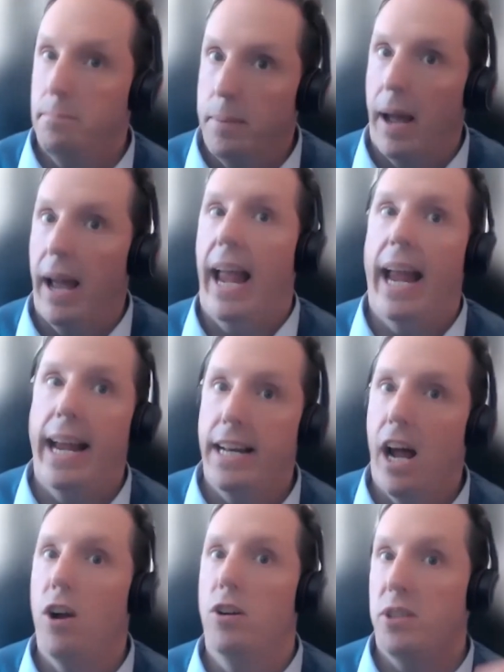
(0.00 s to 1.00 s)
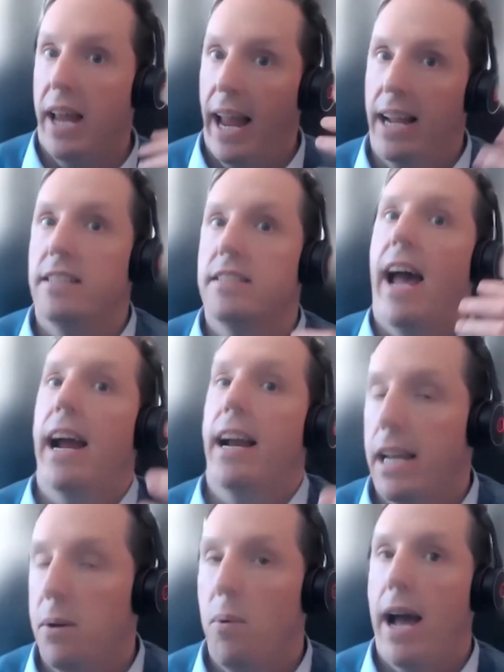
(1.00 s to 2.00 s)
but he knows
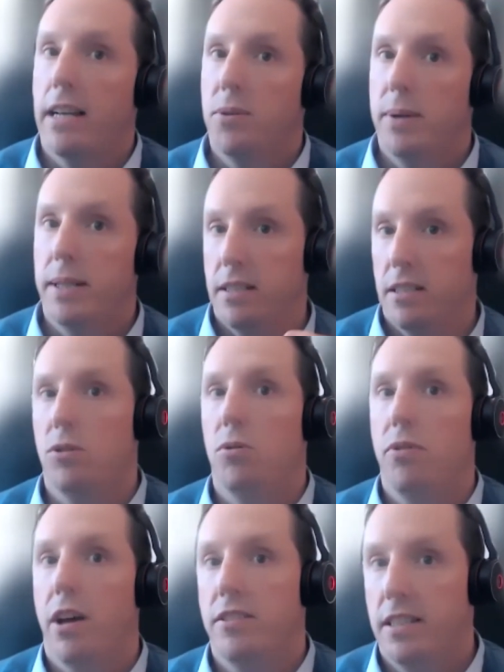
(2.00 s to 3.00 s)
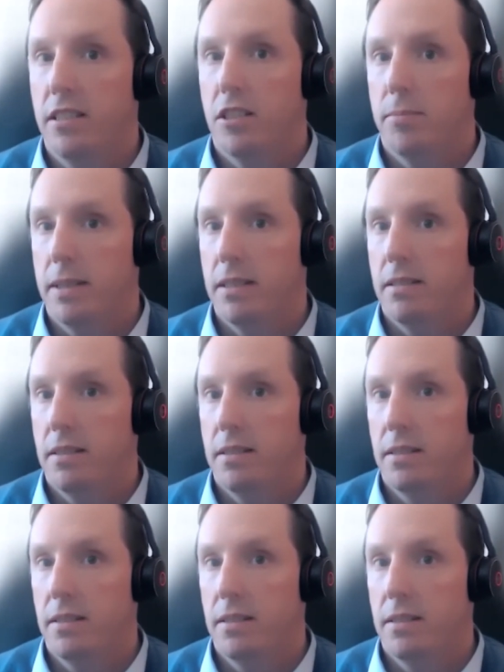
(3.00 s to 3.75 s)
exactly where to install those instruments.